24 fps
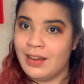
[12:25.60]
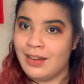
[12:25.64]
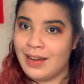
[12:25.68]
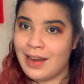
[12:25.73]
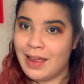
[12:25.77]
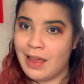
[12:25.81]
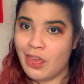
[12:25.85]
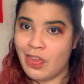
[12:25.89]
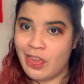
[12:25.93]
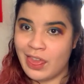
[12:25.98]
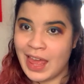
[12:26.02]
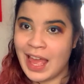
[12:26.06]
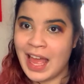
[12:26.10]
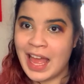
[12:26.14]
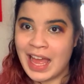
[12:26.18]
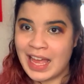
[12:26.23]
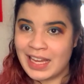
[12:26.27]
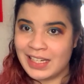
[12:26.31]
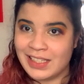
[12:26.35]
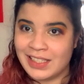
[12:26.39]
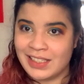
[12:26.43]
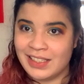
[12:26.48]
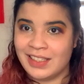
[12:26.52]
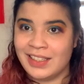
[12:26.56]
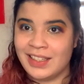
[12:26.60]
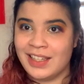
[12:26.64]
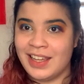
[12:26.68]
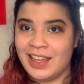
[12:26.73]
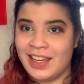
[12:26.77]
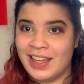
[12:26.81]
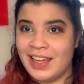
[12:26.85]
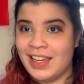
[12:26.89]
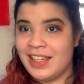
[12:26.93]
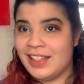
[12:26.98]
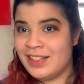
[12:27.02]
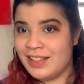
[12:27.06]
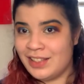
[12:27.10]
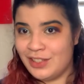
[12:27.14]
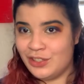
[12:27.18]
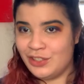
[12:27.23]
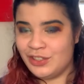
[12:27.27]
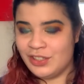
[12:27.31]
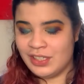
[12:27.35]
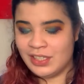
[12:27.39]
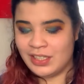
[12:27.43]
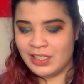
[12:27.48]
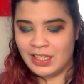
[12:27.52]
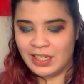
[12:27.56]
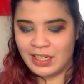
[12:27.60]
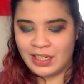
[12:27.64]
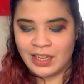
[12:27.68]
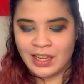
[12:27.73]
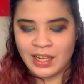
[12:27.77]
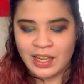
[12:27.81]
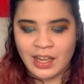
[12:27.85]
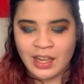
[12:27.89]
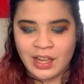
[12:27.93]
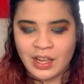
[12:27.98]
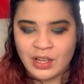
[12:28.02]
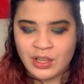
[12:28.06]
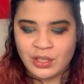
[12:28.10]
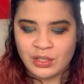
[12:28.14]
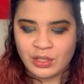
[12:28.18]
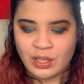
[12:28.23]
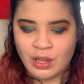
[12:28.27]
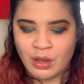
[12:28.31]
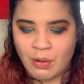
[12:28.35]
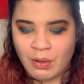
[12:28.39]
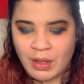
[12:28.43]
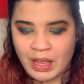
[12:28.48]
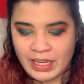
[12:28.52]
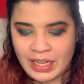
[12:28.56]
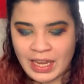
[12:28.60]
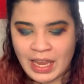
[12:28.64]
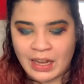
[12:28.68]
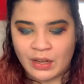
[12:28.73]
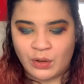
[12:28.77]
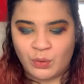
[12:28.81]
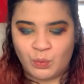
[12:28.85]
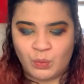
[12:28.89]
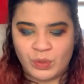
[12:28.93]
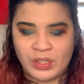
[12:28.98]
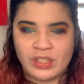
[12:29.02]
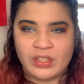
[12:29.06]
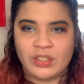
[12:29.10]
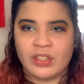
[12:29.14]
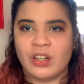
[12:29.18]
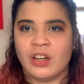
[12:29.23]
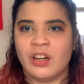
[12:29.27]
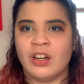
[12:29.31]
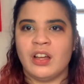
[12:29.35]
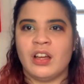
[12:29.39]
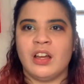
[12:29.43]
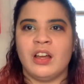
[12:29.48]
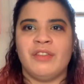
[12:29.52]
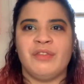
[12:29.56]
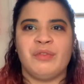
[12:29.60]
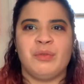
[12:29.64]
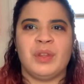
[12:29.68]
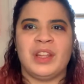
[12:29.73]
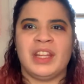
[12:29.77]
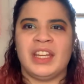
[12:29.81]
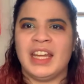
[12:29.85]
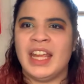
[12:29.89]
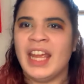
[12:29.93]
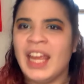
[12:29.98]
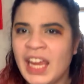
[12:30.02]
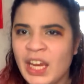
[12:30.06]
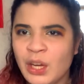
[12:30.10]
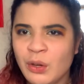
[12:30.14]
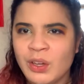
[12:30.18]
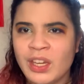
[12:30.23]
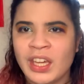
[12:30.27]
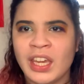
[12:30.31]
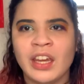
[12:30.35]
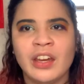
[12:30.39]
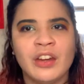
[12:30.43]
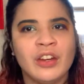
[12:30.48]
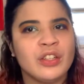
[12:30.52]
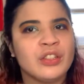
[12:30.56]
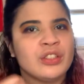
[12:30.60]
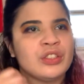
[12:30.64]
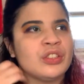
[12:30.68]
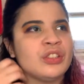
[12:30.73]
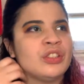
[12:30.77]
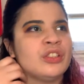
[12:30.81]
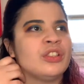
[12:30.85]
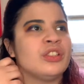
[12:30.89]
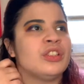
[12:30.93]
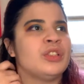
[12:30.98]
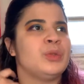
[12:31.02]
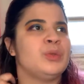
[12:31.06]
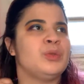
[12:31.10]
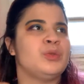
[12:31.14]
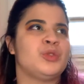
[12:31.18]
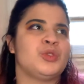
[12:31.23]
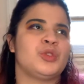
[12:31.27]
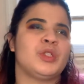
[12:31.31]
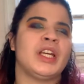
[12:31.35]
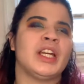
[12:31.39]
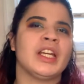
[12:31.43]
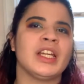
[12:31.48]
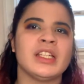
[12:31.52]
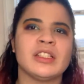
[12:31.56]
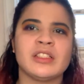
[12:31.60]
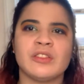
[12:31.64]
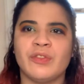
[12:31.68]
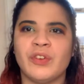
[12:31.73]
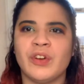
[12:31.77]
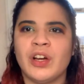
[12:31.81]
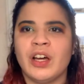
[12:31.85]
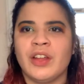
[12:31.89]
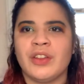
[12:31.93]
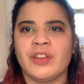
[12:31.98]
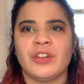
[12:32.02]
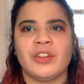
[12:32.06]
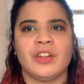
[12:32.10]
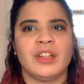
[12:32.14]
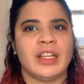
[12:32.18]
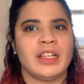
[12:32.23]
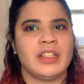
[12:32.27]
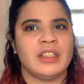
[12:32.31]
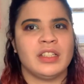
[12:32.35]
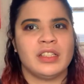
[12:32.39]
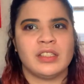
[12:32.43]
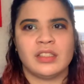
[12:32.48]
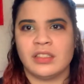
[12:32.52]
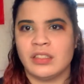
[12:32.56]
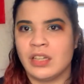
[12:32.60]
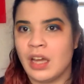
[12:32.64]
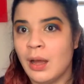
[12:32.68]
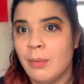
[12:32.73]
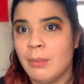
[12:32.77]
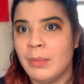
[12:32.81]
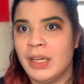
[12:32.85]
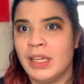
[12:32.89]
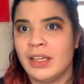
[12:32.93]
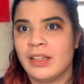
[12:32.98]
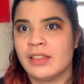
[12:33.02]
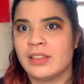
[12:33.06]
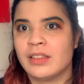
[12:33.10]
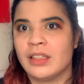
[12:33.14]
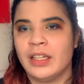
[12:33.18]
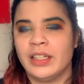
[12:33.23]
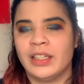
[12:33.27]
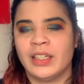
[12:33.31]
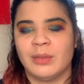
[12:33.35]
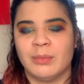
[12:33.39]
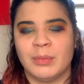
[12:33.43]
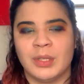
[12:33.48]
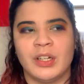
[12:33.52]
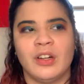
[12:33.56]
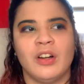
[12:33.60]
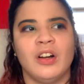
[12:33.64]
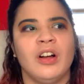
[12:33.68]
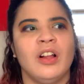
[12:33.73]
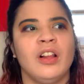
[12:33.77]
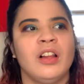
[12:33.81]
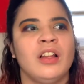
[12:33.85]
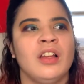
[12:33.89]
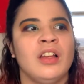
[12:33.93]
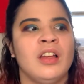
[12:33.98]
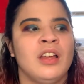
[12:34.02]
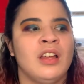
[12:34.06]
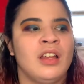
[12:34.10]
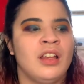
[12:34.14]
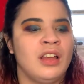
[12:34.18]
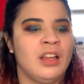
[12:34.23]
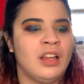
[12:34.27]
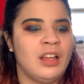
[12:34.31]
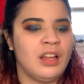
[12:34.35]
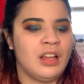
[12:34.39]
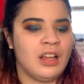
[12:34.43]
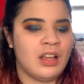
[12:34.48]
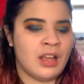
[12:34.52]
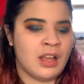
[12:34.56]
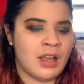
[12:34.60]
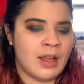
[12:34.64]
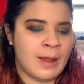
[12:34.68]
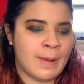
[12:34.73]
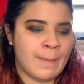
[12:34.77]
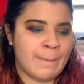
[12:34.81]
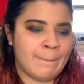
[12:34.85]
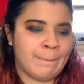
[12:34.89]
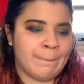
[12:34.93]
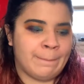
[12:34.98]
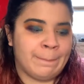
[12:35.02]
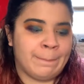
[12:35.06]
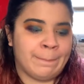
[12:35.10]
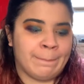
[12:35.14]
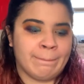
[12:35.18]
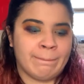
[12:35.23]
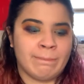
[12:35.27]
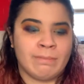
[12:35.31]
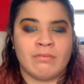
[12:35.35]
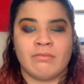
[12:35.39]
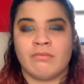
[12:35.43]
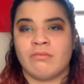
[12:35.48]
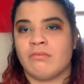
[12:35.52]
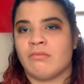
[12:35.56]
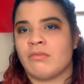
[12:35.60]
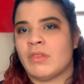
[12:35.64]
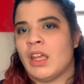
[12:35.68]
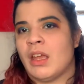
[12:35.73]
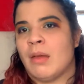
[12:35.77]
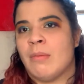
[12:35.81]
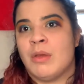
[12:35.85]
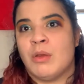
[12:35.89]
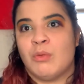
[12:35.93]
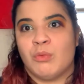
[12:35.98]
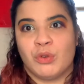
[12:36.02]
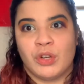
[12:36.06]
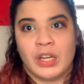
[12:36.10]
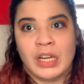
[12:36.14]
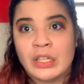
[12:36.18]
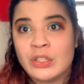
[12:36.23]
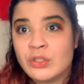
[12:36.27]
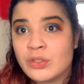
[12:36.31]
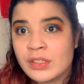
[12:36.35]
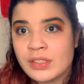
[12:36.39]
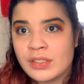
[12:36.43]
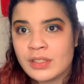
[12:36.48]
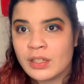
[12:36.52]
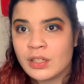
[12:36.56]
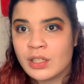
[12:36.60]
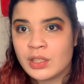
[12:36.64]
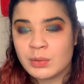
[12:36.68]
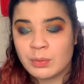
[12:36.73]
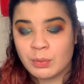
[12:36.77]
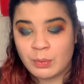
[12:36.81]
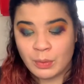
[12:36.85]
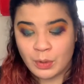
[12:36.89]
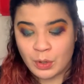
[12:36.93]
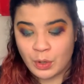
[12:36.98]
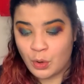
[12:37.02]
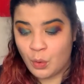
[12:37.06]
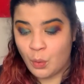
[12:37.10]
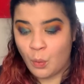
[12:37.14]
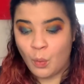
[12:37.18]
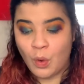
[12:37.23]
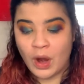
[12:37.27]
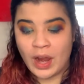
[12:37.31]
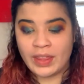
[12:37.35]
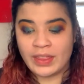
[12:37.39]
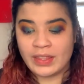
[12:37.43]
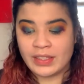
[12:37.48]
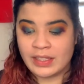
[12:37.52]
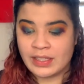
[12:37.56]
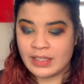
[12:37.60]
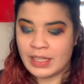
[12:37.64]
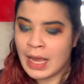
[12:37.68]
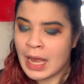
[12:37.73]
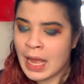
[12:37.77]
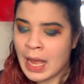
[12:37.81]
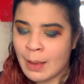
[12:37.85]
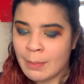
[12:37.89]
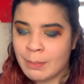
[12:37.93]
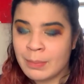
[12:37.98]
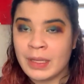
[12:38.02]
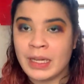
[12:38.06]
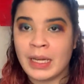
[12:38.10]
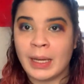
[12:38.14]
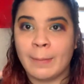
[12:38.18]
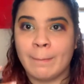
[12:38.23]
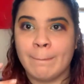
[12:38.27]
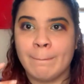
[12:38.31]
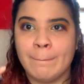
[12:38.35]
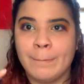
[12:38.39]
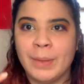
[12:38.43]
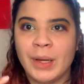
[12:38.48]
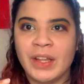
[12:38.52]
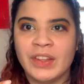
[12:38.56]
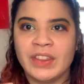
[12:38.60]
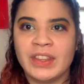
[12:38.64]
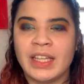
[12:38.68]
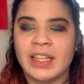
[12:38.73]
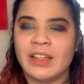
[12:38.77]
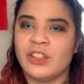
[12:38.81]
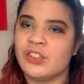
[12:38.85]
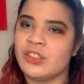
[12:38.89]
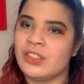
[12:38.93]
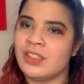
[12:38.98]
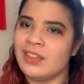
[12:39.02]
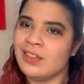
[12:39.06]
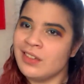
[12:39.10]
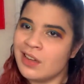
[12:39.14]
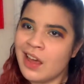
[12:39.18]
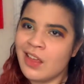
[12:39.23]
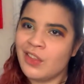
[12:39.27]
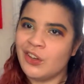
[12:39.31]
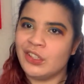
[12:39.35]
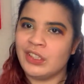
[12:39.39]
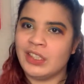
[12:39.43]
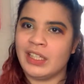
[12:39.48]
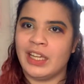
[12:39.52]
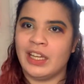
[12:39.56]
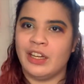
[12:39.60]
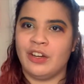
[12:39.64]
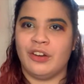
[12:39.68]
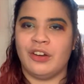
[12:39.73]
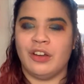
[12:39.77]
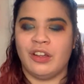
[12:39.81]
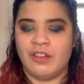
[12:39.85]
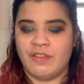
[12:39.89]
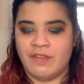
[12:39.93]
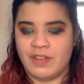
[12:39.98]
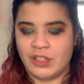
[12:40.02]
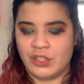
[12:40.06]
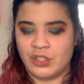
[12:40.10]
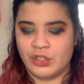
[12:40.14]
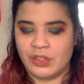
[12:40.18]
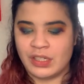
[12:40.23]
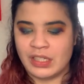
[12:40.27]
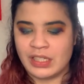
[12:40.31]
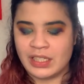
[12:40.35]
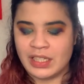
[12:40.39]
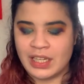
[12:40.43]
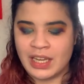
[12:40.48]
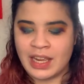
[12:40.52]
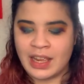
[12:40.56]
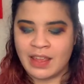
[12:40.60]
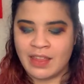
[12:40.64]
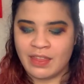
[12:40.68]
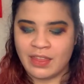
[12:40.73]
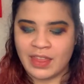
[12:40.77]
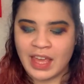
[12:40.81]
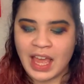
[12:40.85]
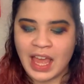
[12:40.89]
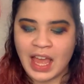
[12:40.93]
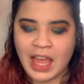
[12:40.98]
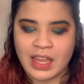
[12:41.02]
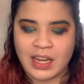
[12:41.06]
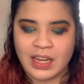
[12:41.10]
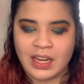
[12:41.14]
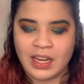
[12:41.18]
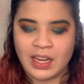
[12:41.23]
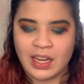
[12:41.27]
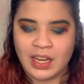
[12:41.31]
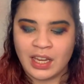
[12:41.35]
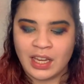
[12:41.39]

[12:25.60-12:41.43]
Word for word: Now that is interesting. So again, we start off with an angry character who's dragging his father. That does not make us like him at all. I mean, we're interested because we want to know why this is happening, but then there's another layer of interest in that